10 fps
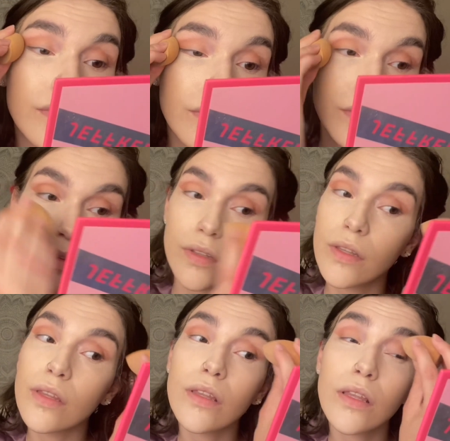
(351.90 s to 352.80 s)

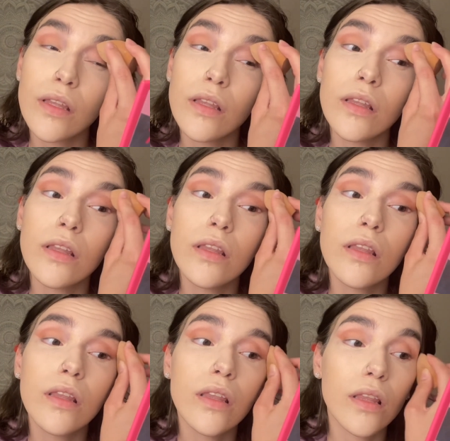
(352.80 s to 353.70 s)

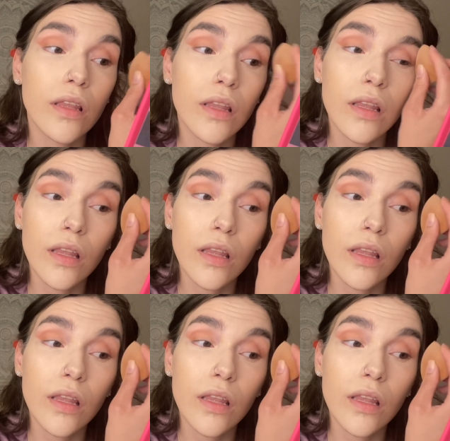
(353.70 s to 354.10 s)
Nothing is said.